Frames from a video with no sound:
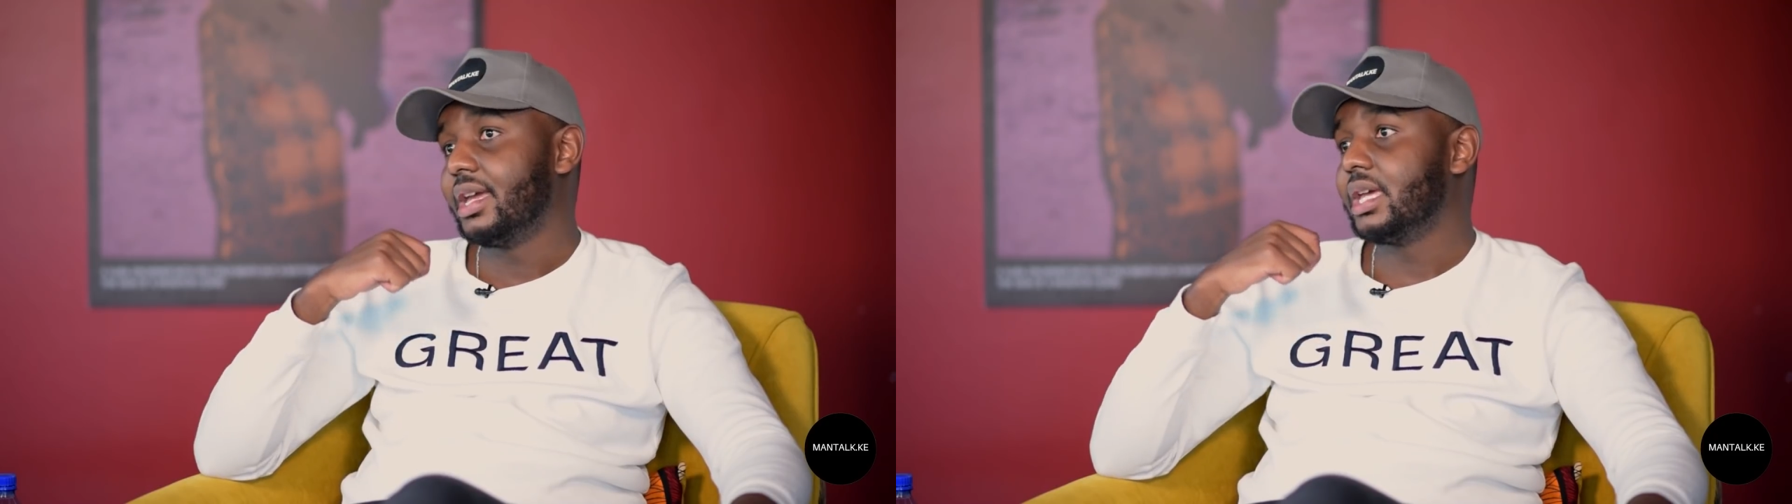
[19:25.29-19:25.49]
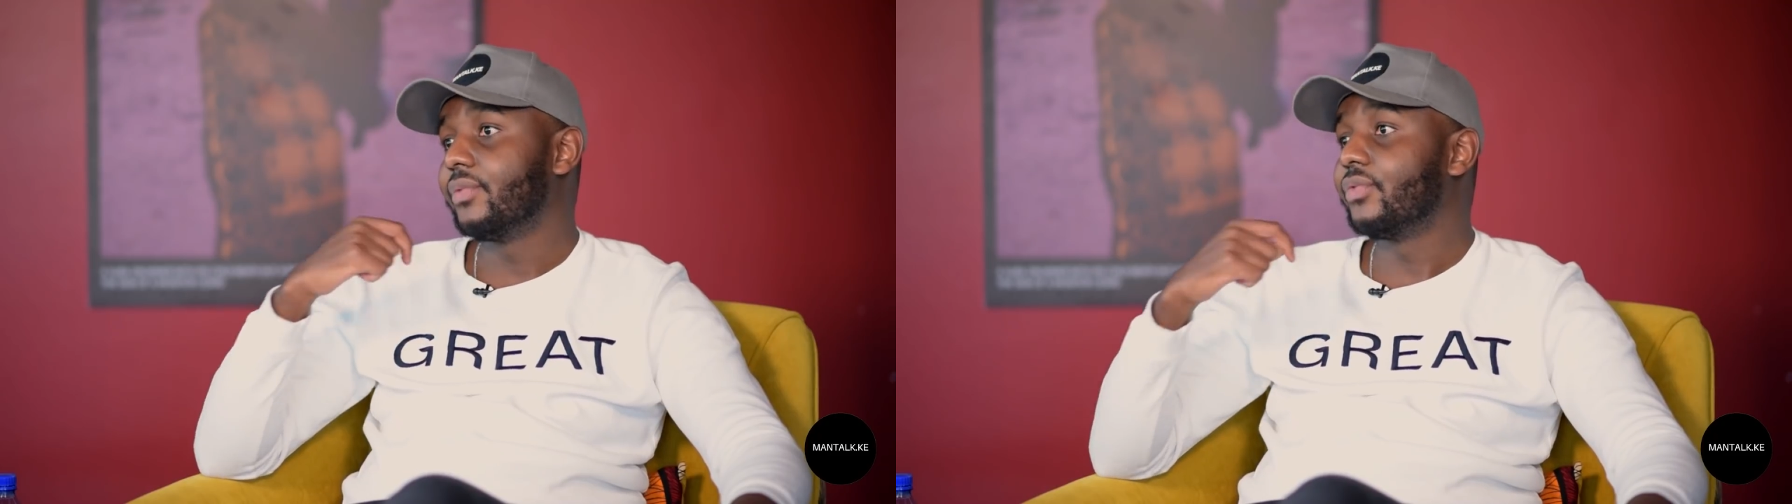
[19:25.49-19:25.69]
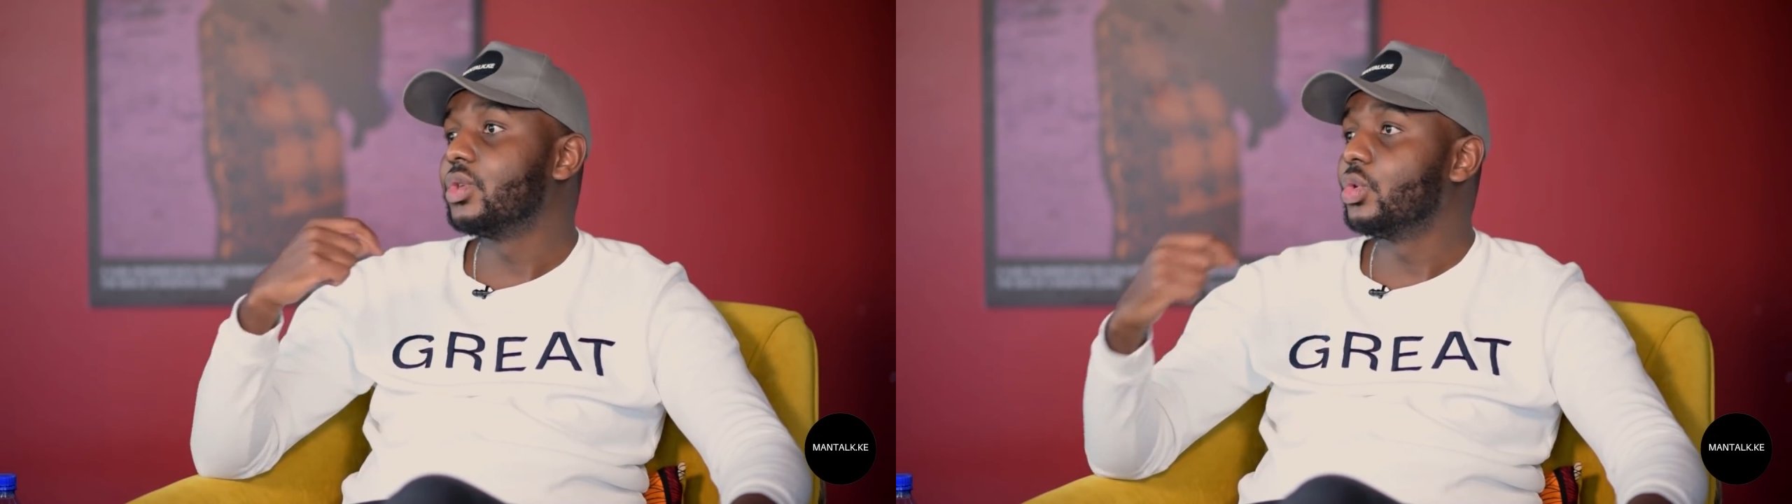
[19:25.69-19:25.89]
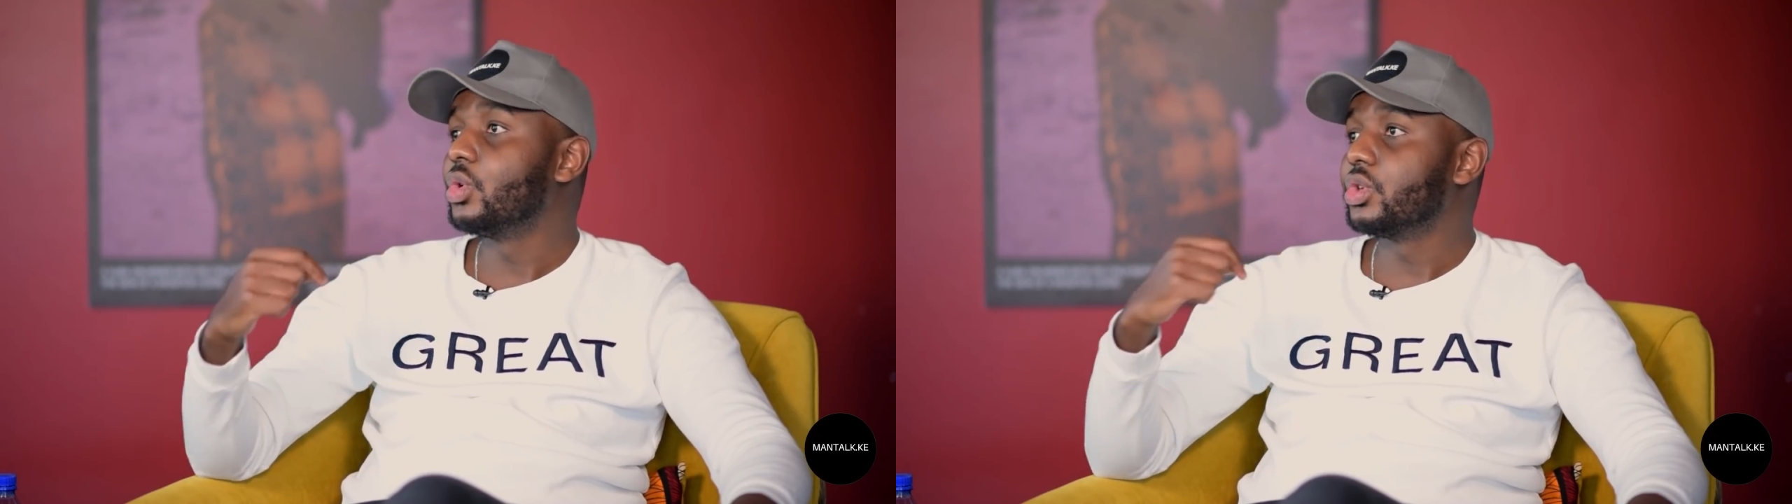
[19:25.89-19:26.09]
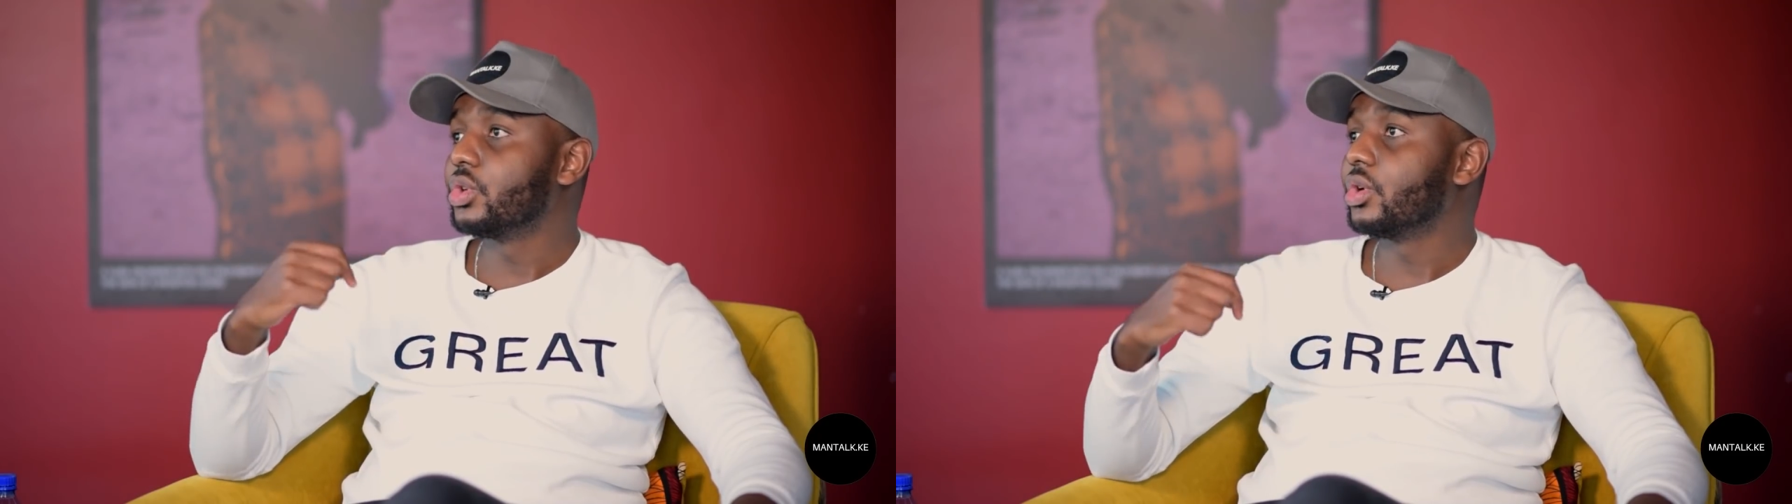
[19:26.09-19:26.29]
if
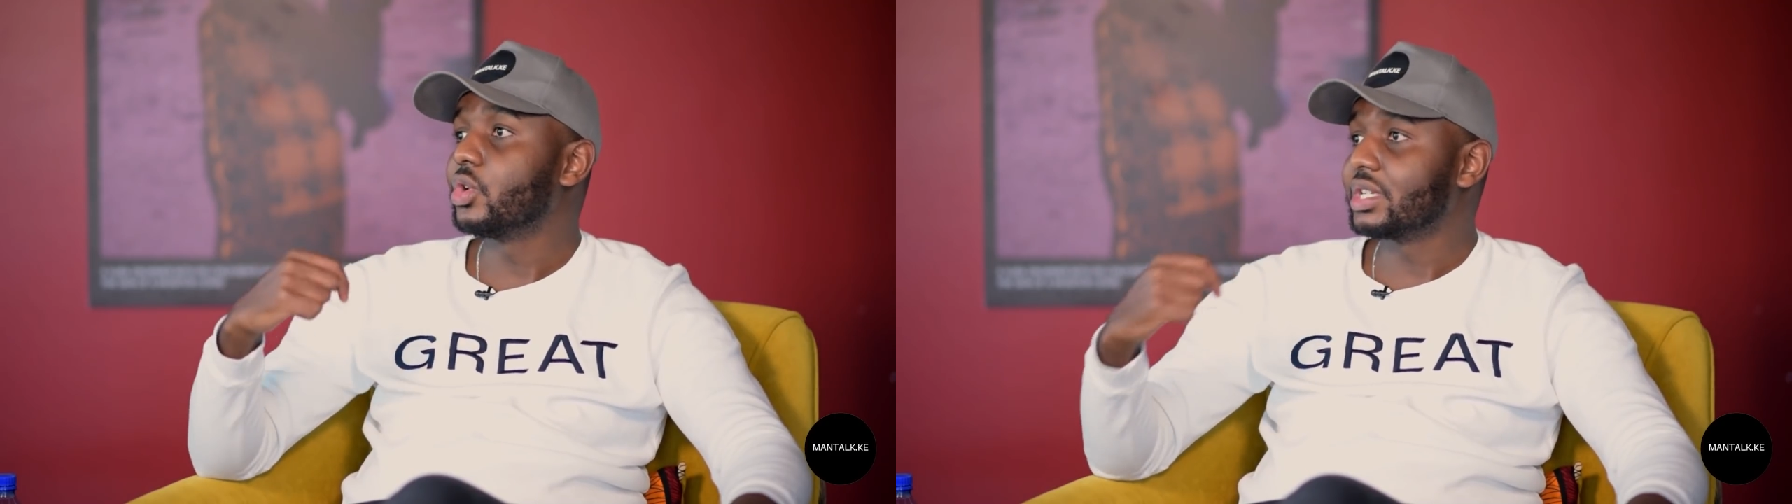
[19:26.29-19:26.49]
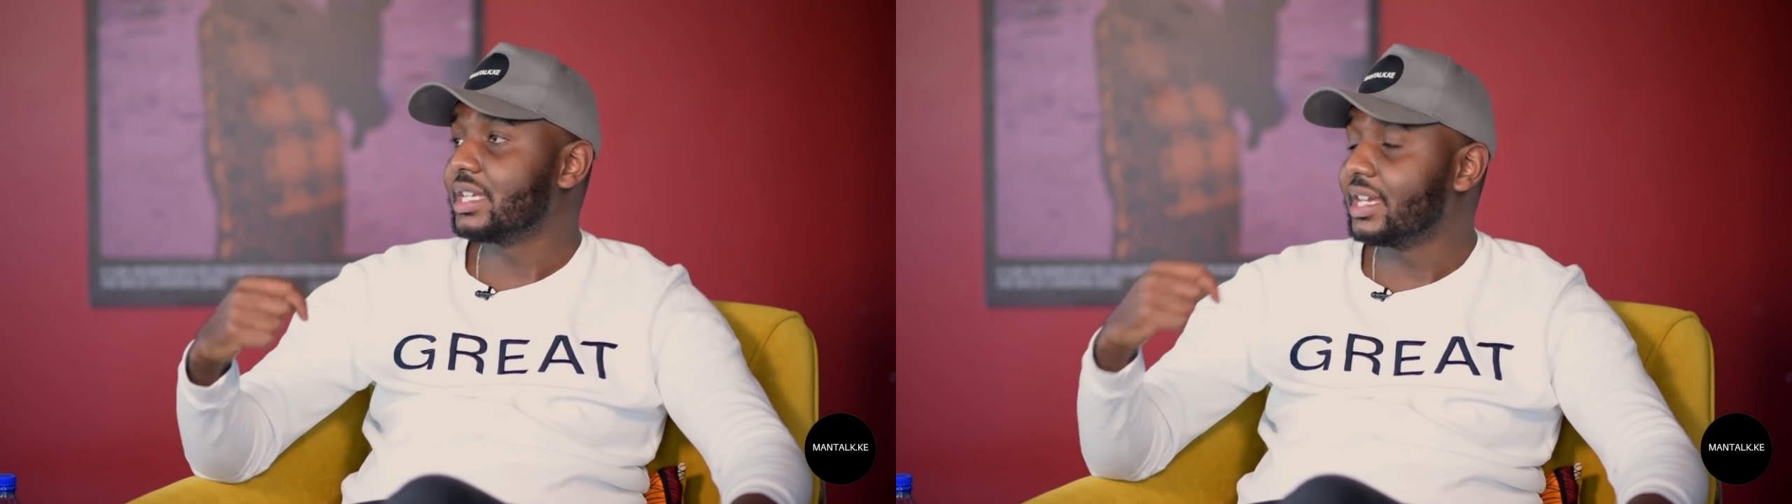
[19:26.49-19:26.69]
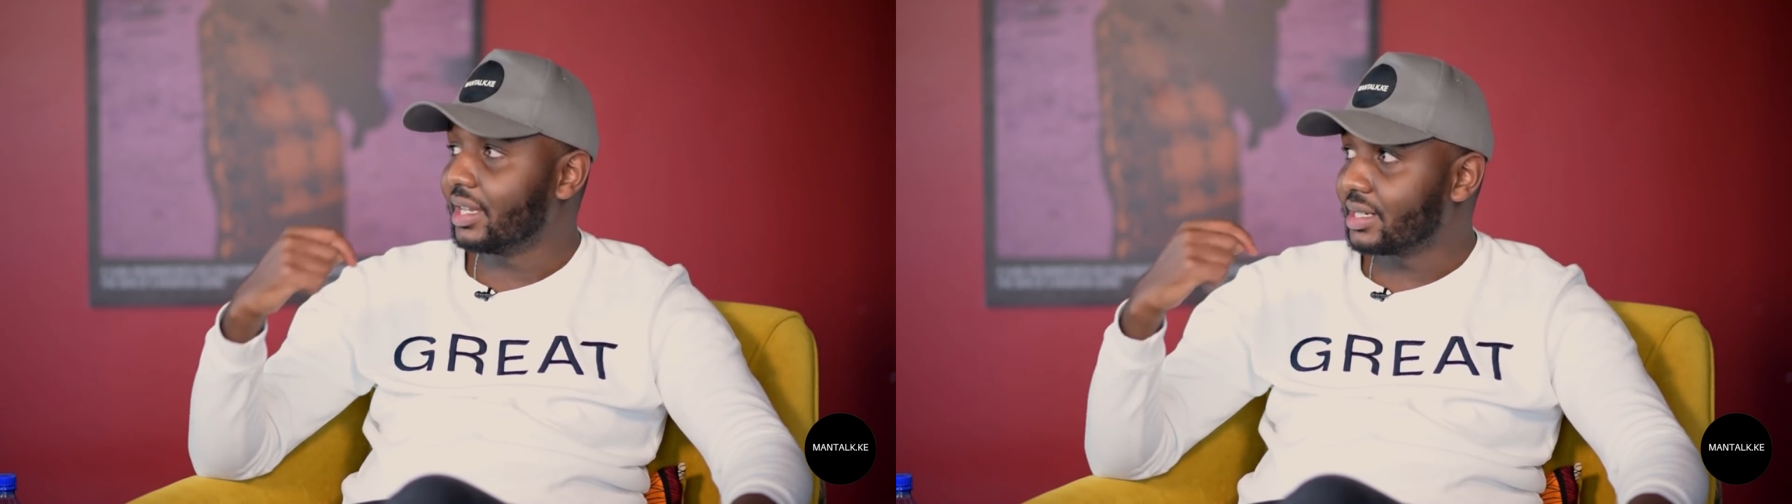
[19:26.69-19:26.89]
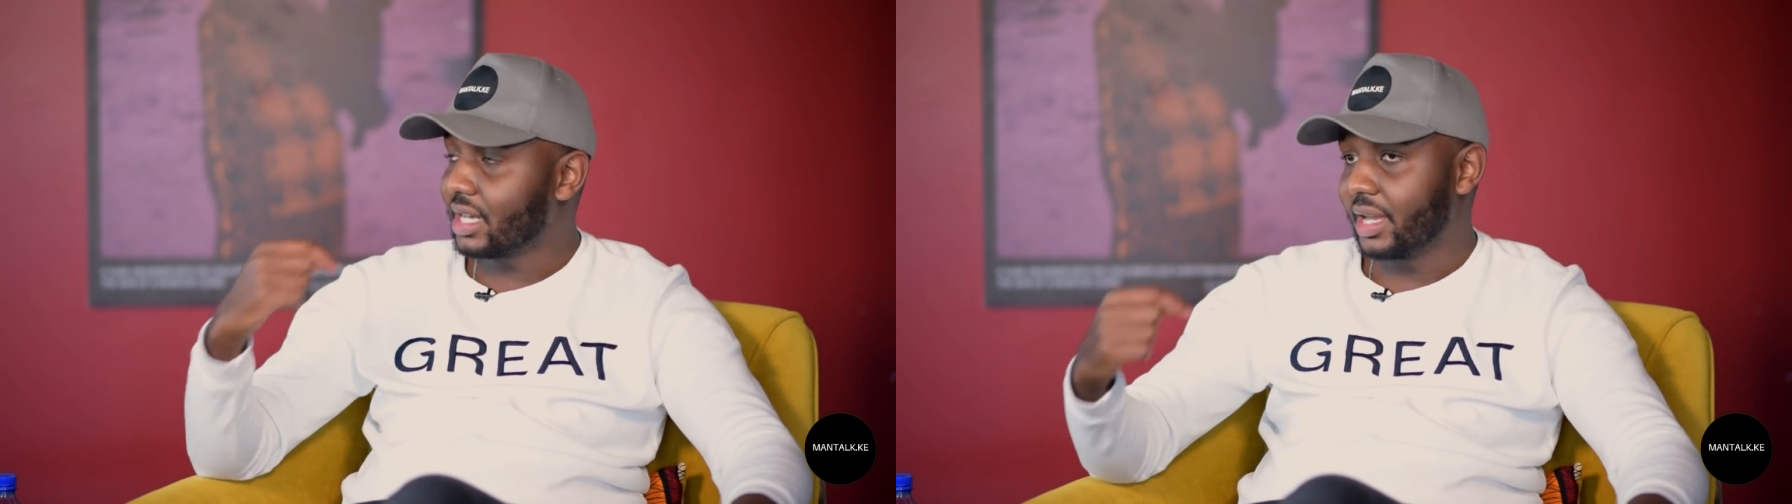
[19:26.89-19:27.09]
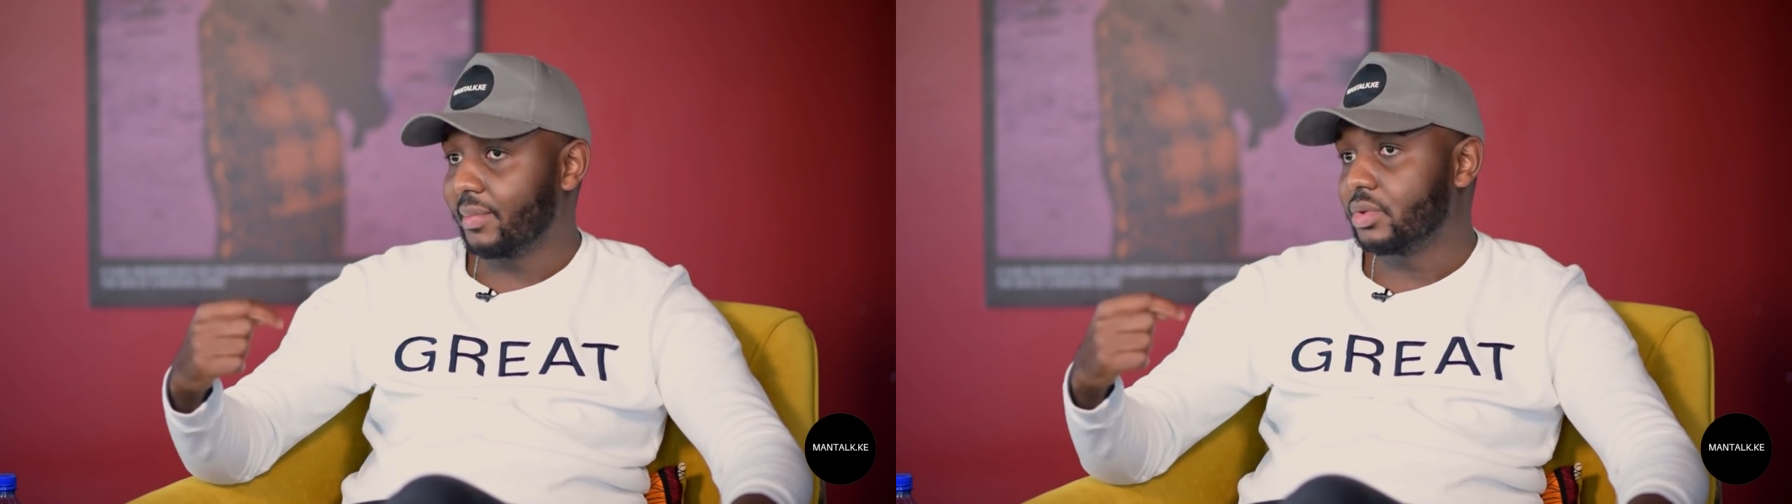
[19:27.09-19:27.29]
you're not taking
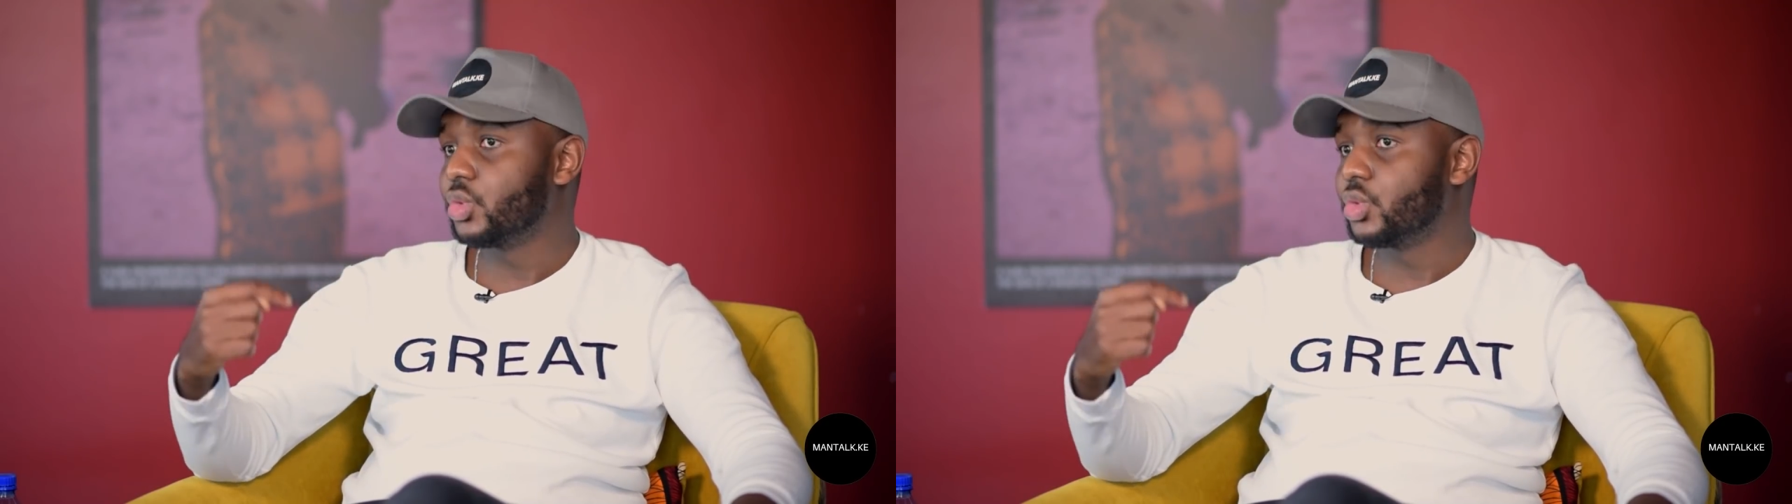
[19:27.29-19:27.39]
time